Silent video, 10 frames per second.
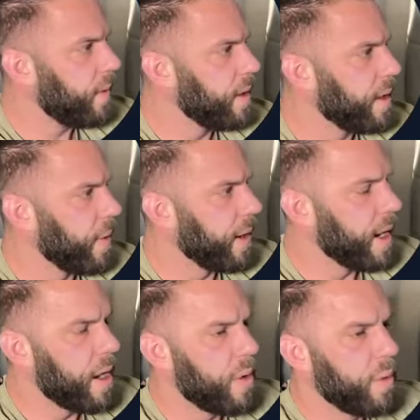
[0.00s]
There we
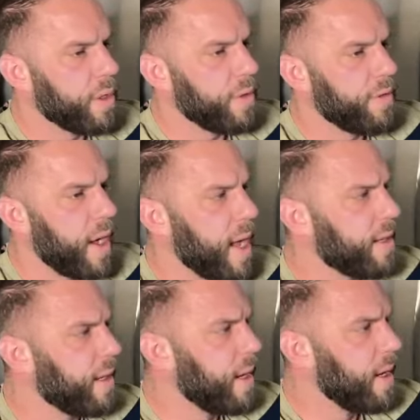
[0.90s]
go. We'll do
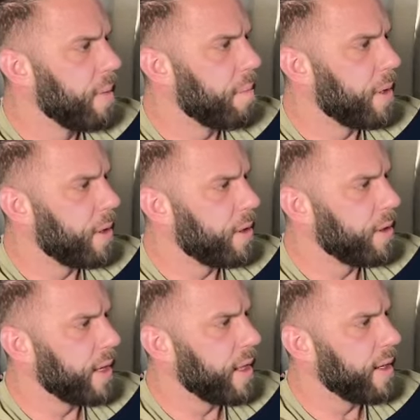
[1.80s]
font,
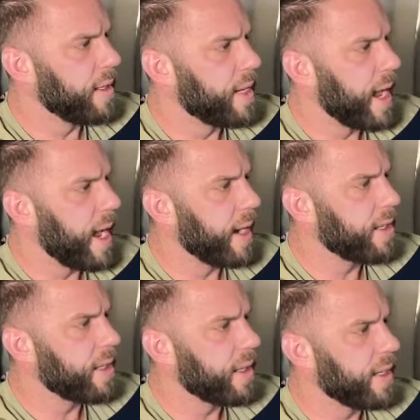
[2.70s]
bold, and then
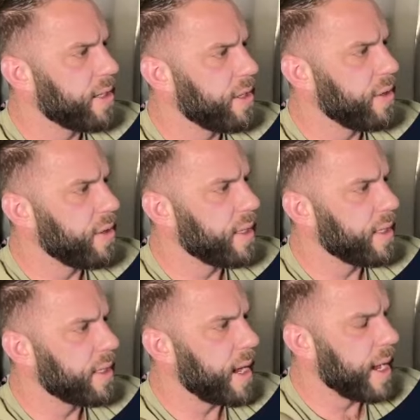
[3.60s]
text. Let's do
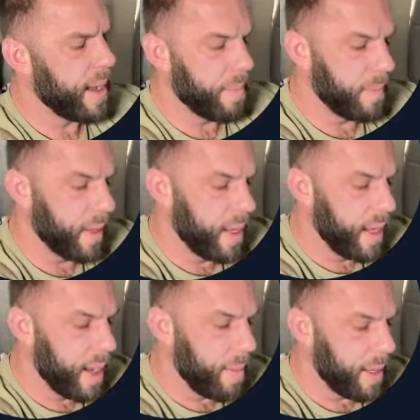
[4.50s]
this. Uh,
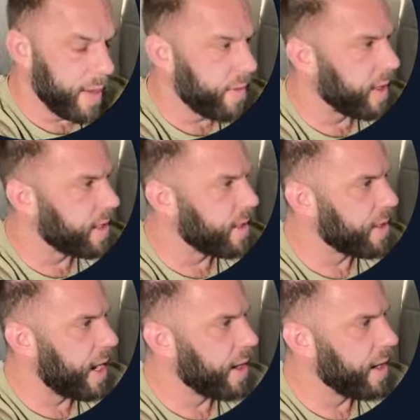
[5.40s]
I'm going to give this a
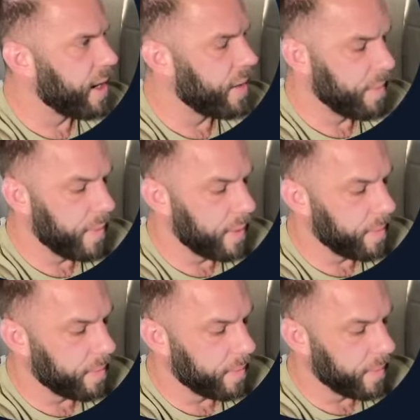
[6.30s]
style here.
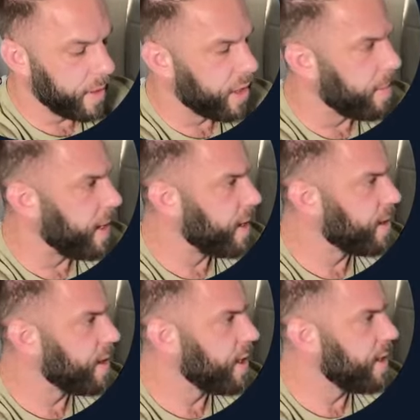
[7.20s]
It's going to be
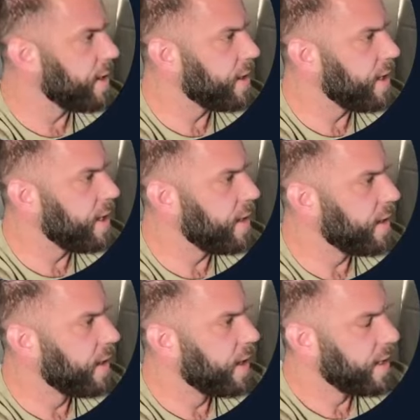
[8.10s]

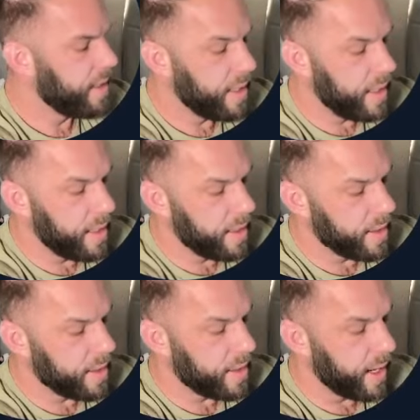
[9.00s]

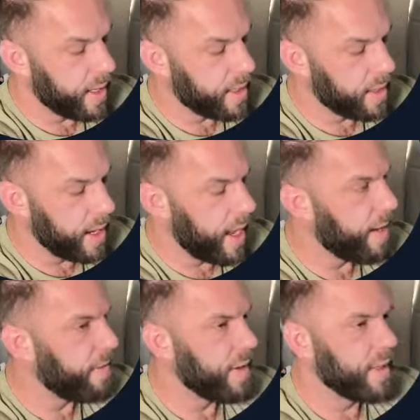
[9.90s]

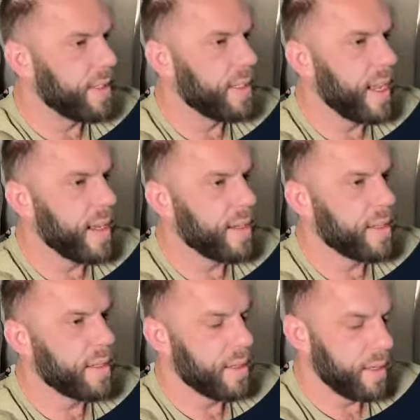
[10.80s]

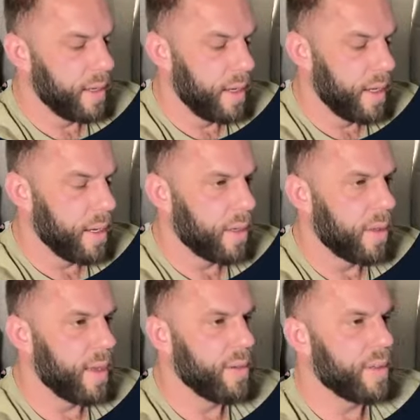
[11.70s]
CCD6F6.
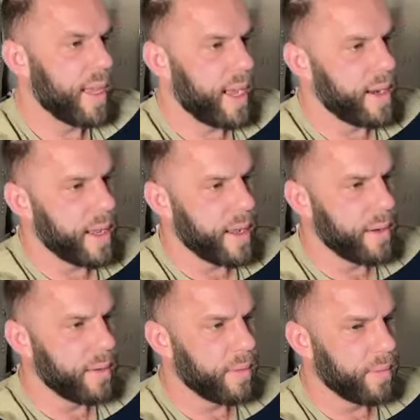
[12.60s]
Close that down.